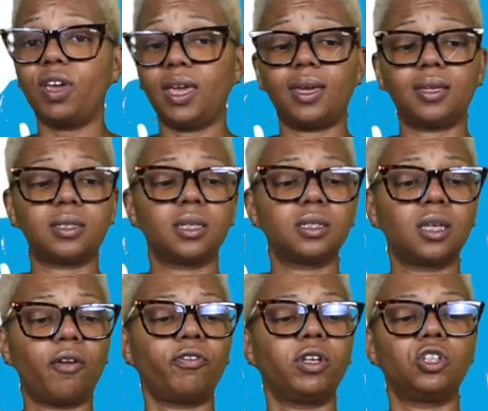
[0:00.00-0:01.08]
Vegas,
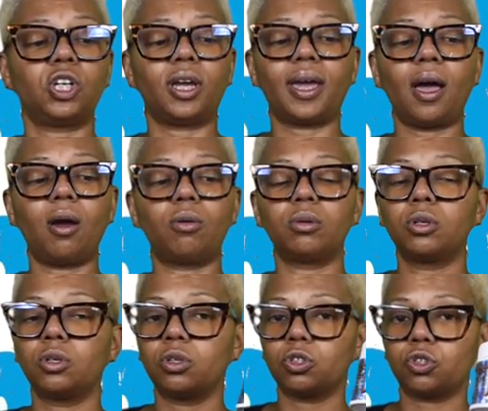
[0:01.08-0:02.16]
definitely check out
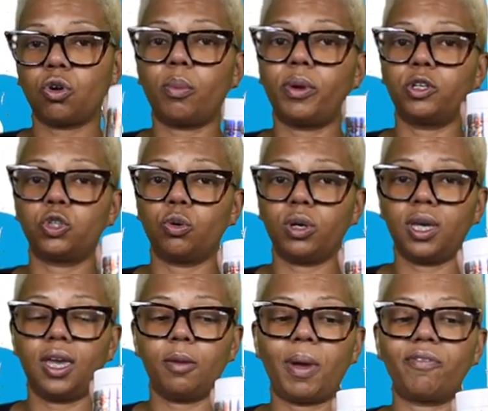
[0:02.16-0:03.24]
Strawberry
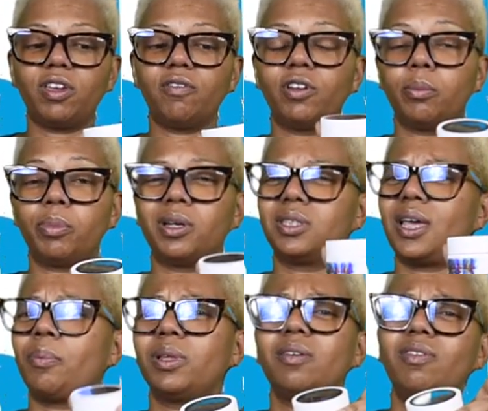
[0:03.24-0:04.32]
Shortcake by Beat Villa Buzz. I
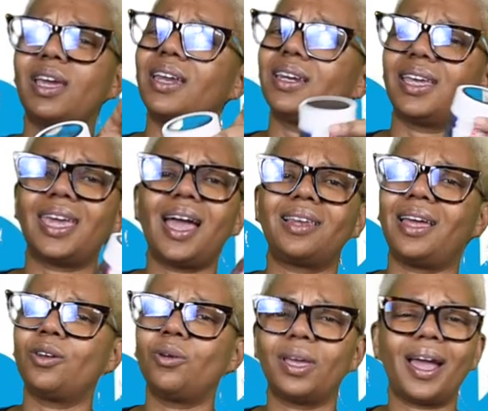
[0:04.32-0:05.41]
believe they got it in Cali. I
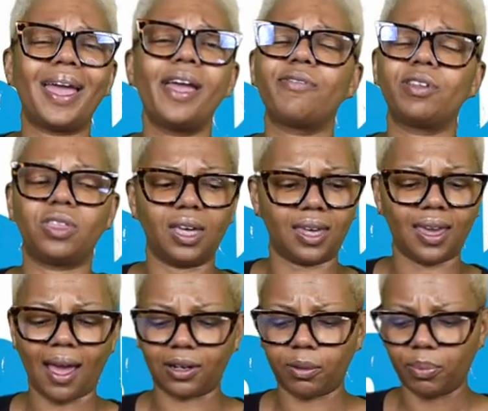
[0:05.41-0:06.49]
know they got everything in
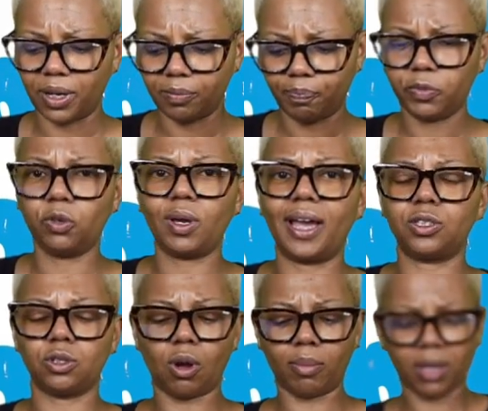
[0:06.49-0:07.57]
Cali, but you guys
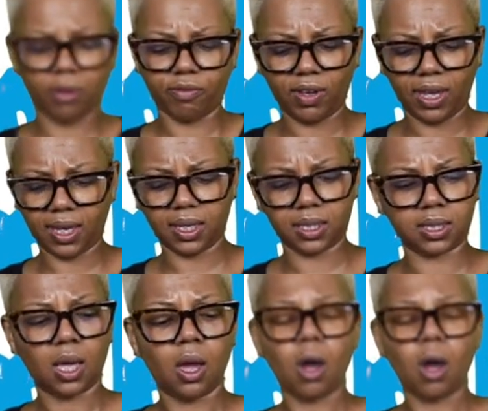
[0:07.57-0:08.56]
know I'm here in Vegas.